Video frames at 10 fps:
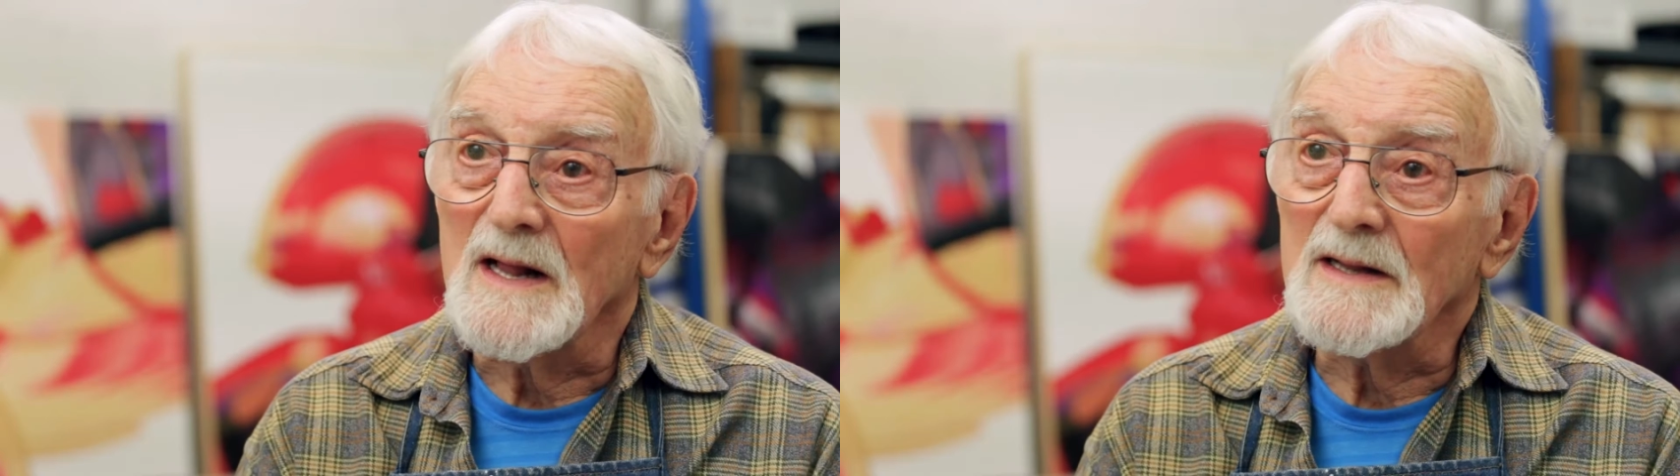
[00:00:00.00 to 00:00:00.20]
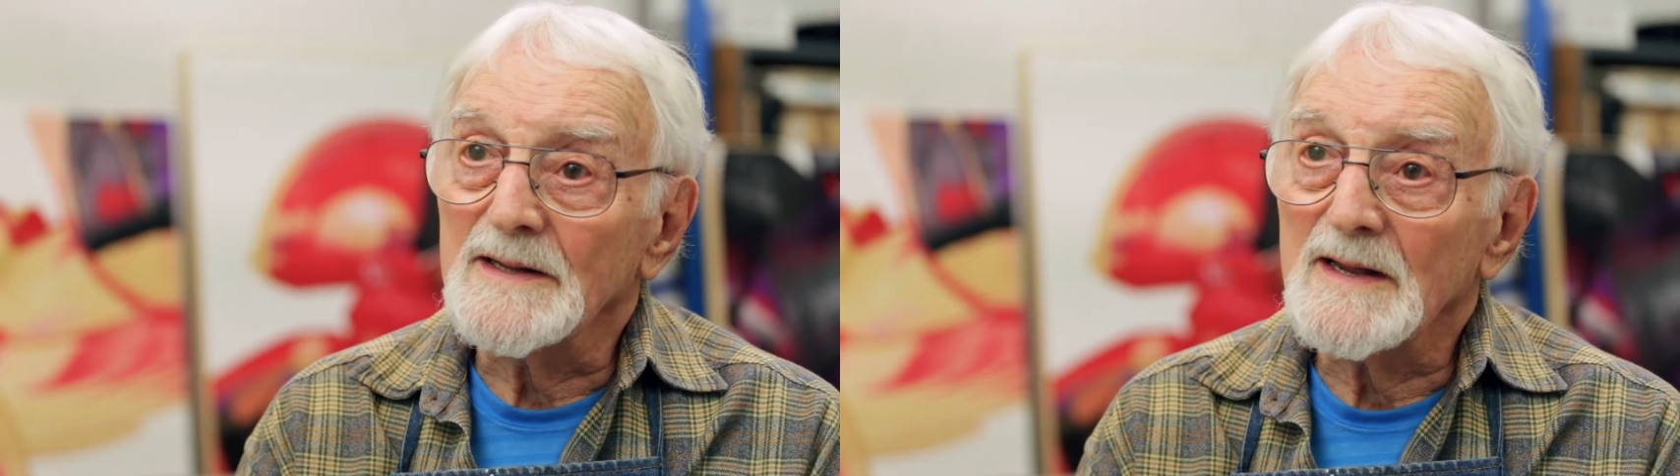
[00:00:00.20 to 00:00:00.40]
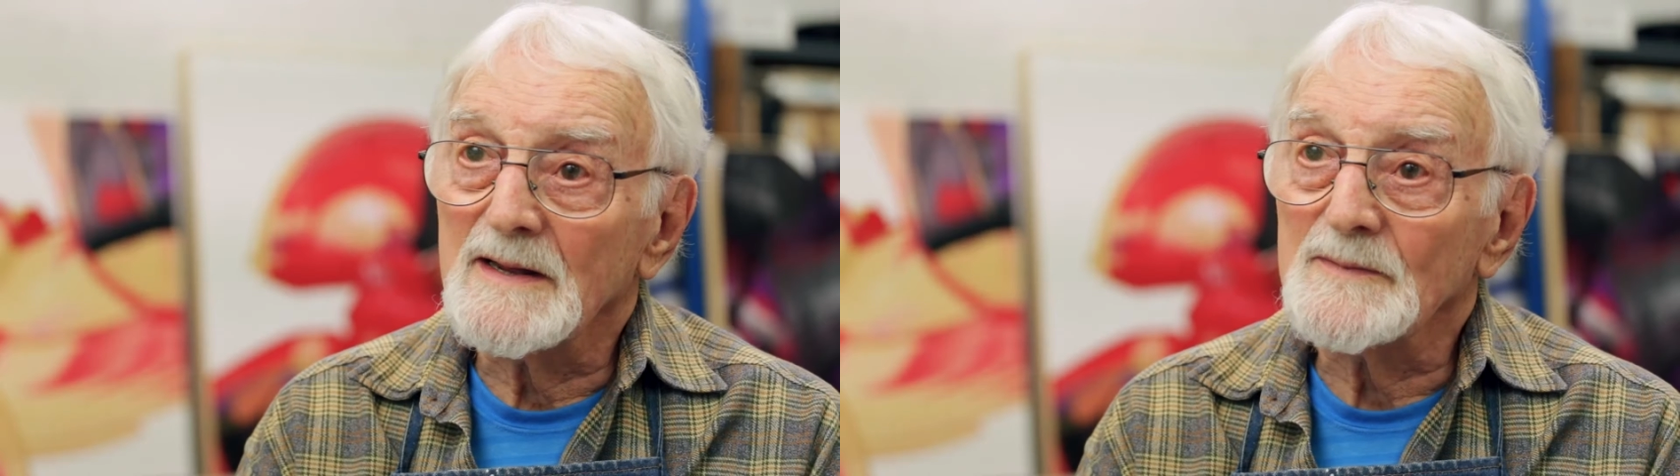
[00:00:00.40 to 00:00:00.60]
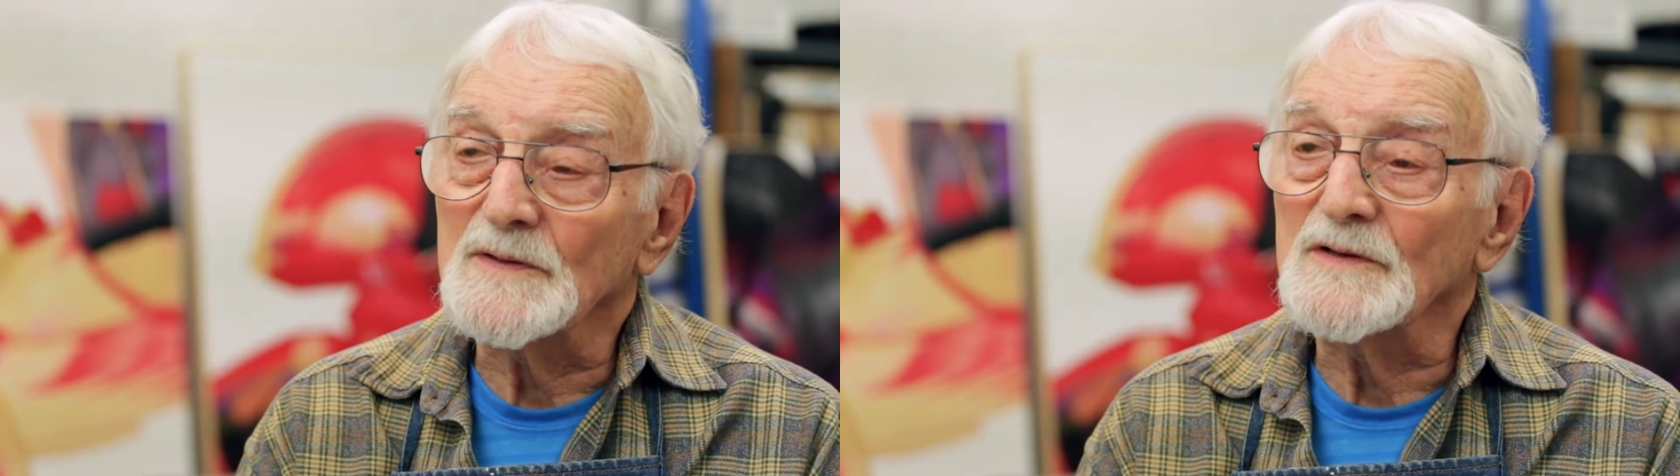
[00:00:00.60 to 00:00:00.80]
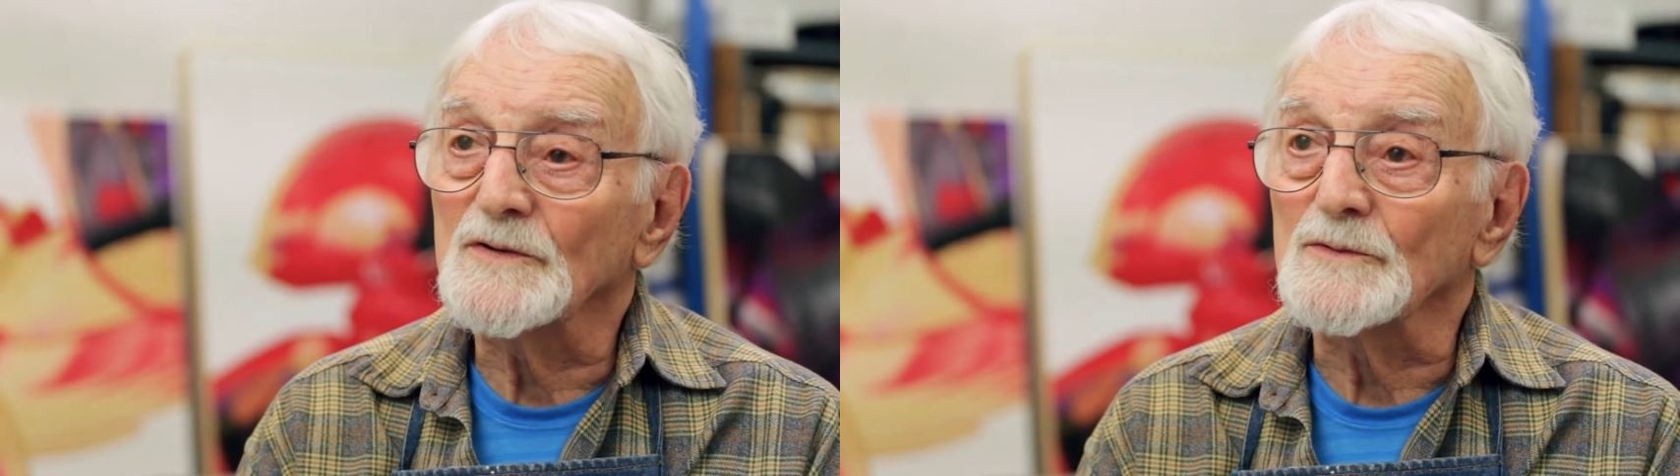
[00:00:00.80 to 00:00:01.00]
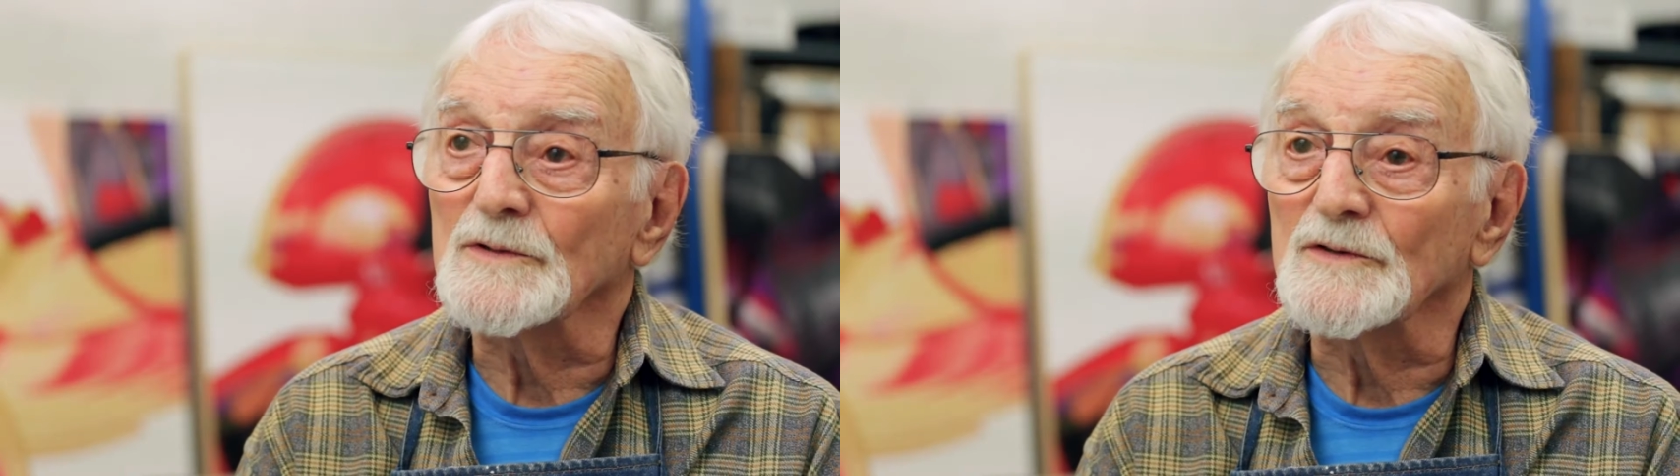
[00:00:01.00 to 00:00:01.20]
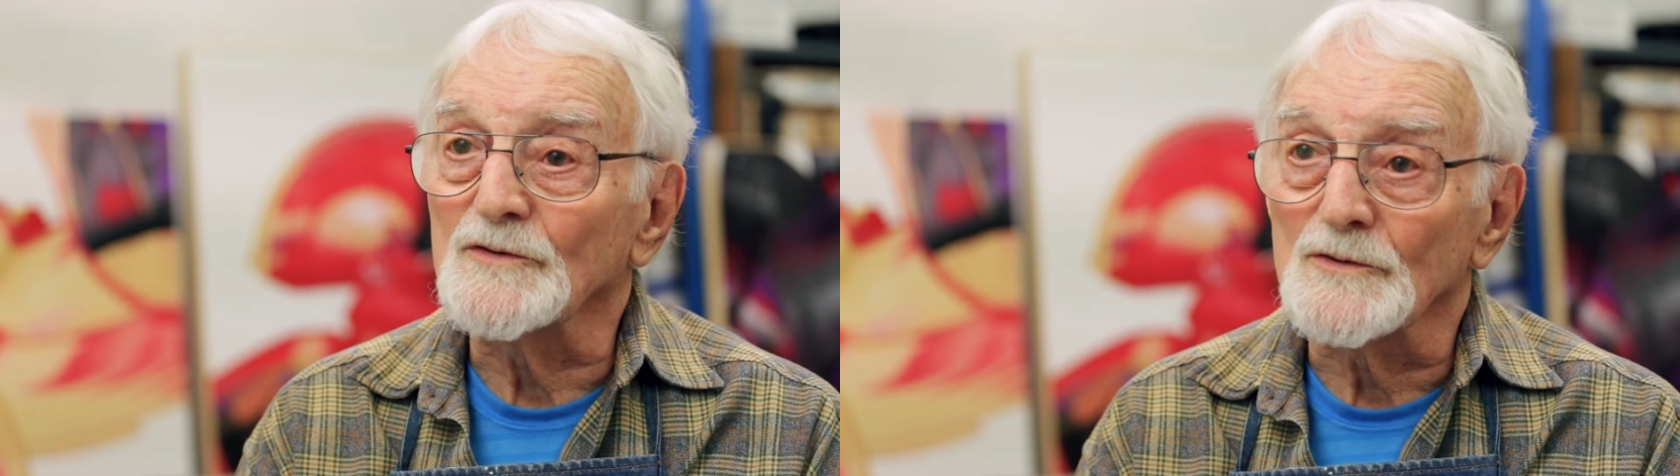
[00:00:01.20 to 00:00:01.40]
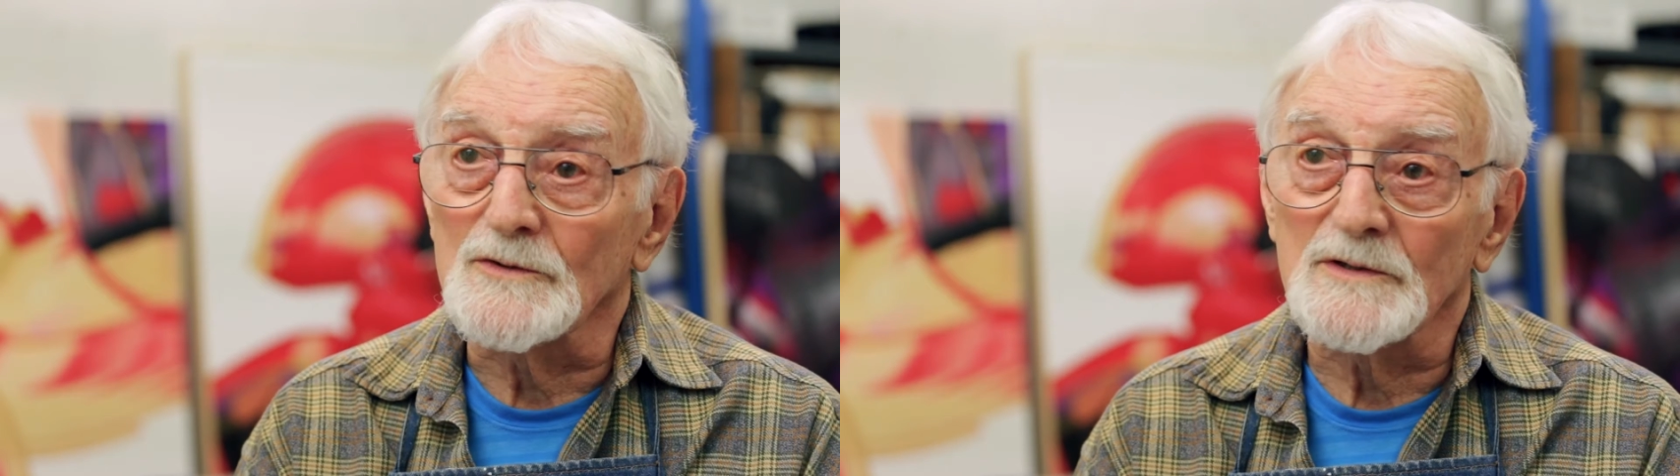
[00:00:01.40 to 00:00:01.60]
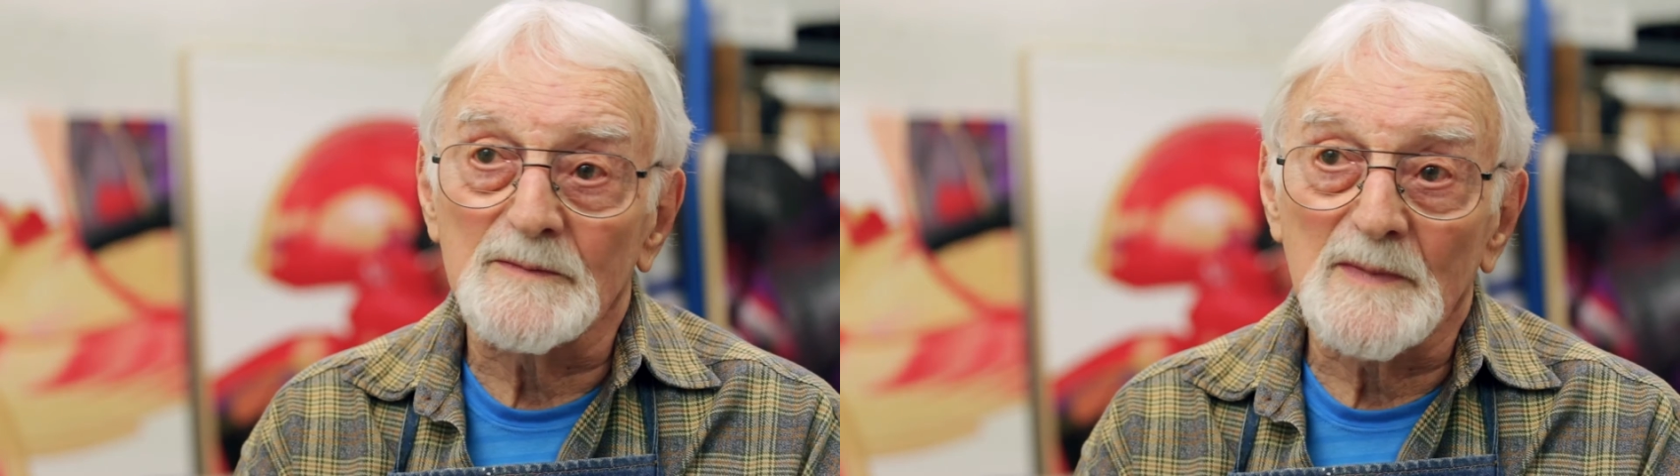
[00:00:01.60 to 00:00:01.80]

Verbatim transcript: I happen to enjoy